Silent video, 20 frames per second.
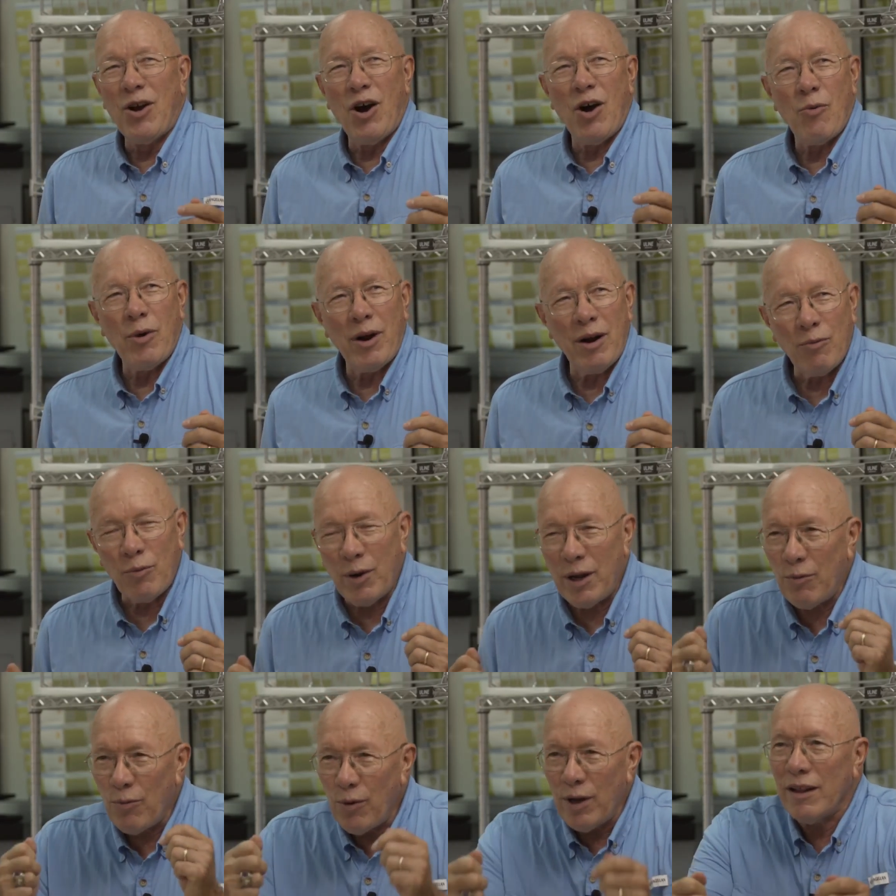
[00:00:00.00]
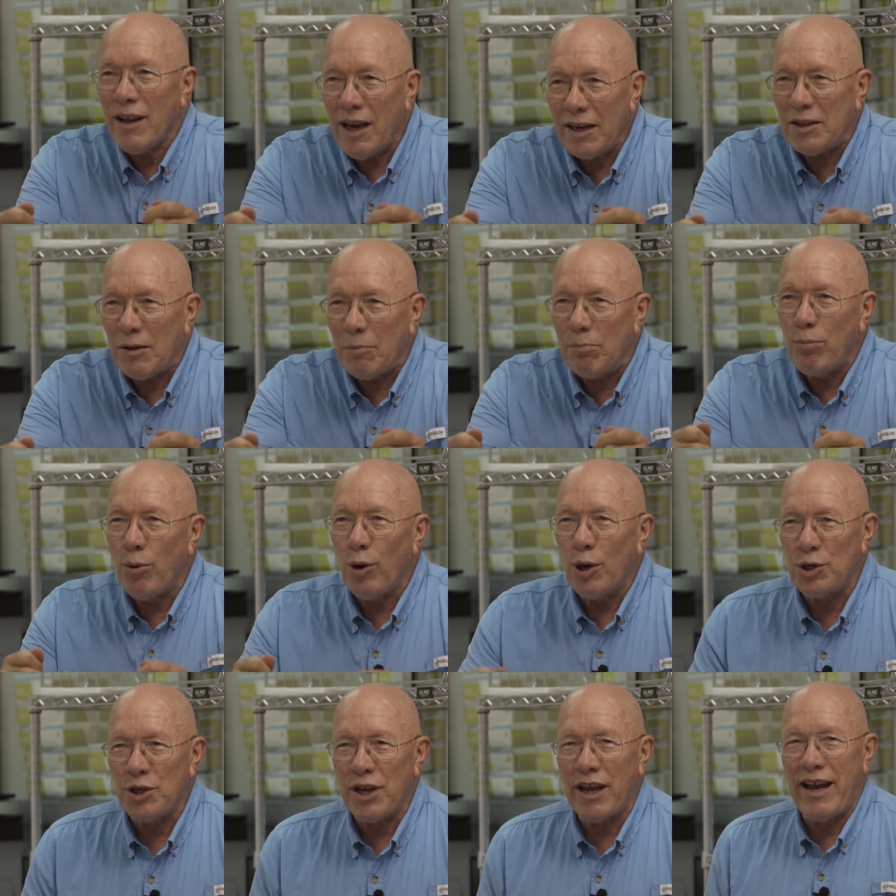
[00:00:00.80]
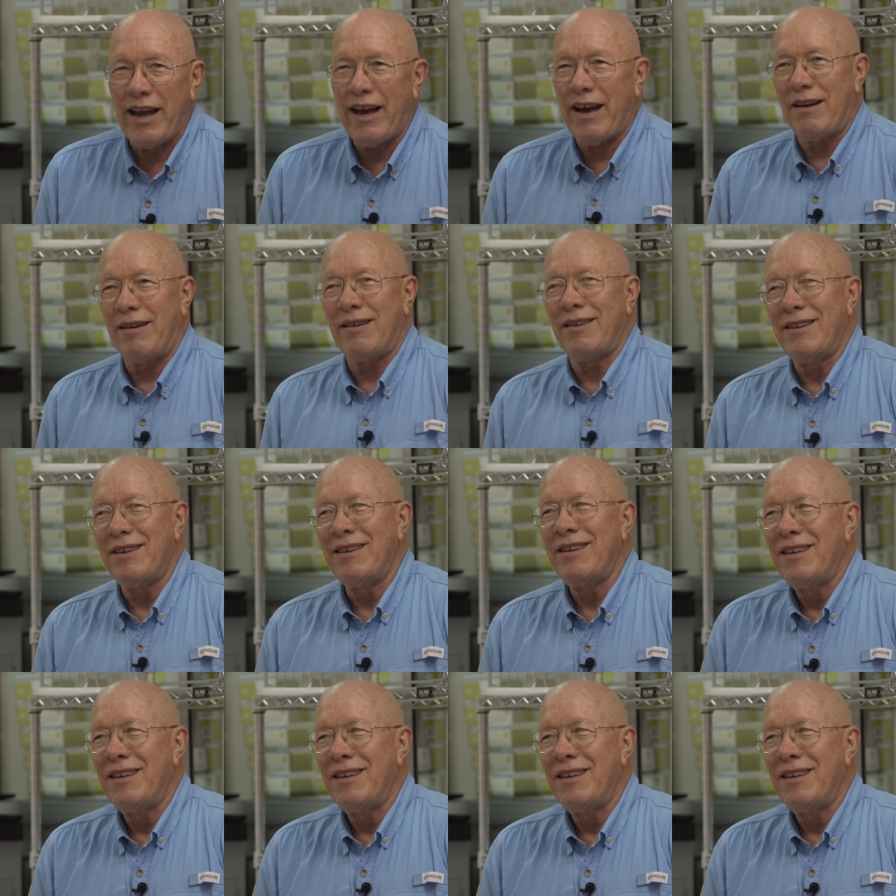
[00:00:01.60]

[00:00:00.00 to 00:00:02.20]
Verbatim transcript: you know, where we, we like to push ahead.